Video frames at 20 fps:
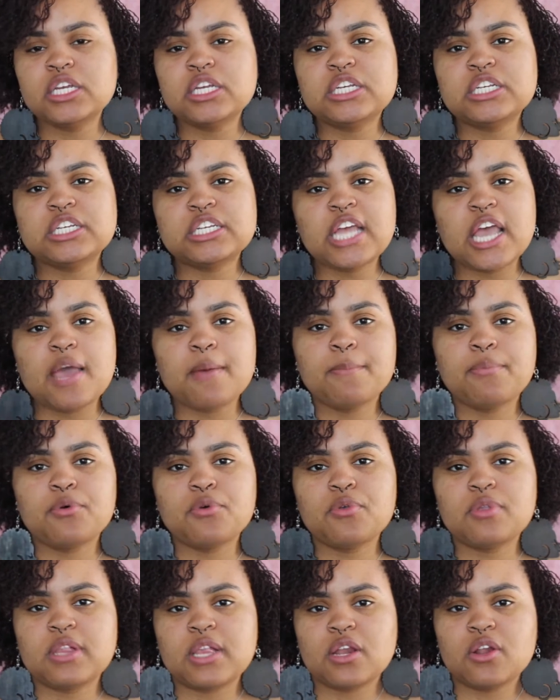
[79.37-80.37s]

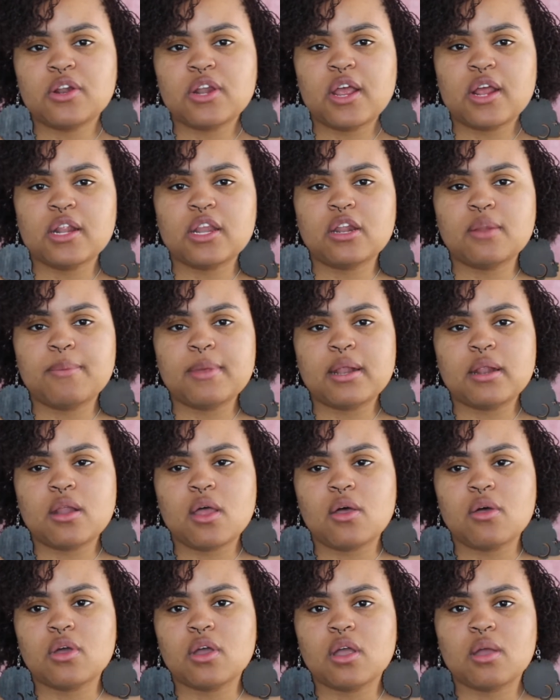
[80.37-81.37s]
shampoo sit on there a little bit
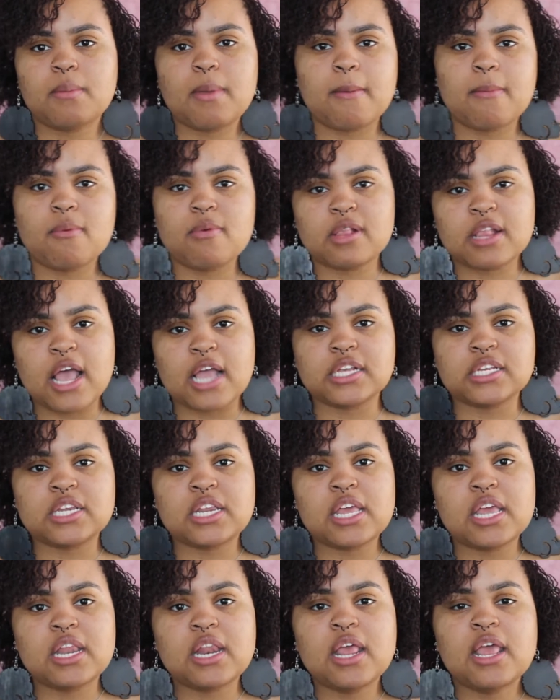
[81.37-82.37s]
longer, maybe massage it
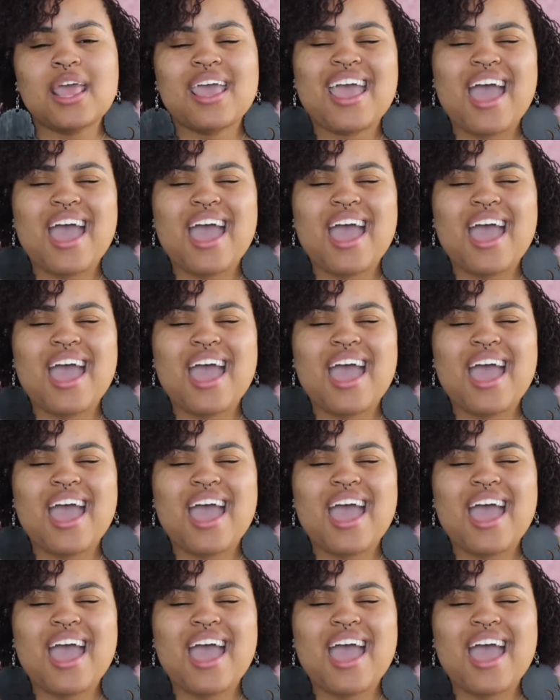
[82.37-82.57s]
in.